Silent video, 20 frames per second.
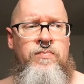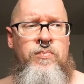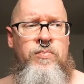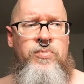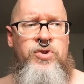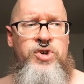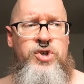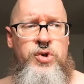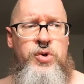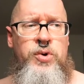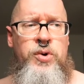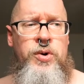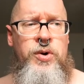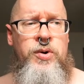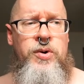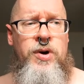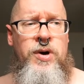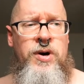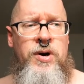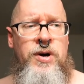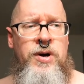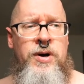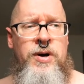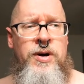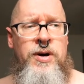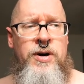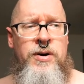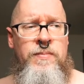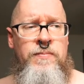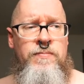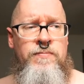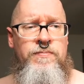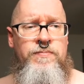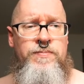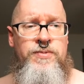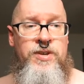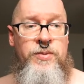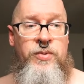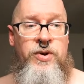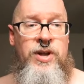sure, uh,
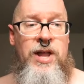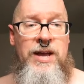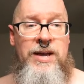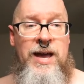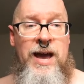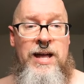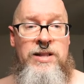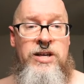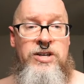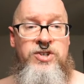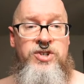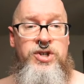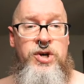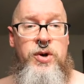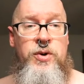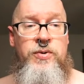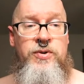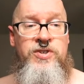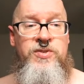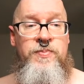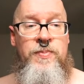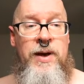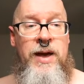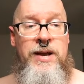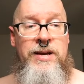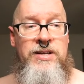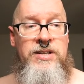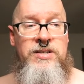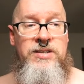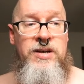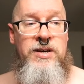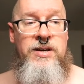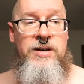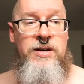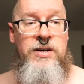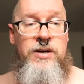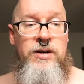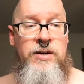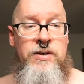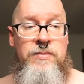someone like Alex Jones might,
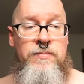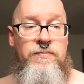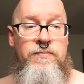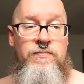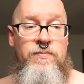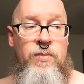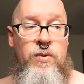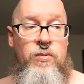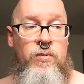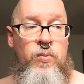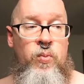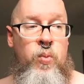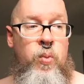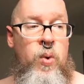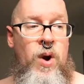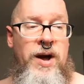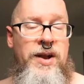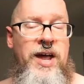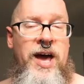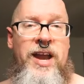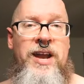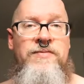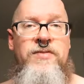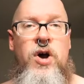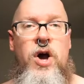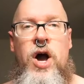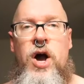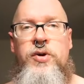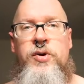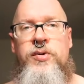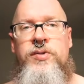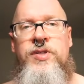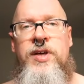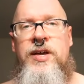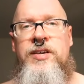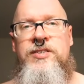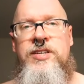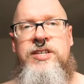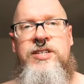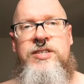uh, one out of a hundred
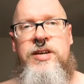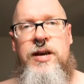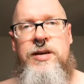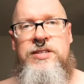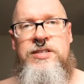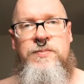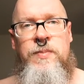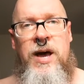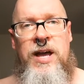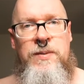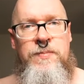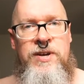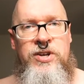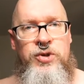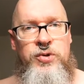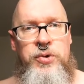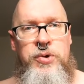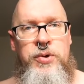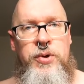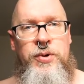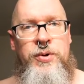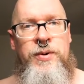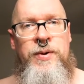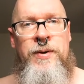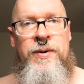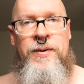things he says might be true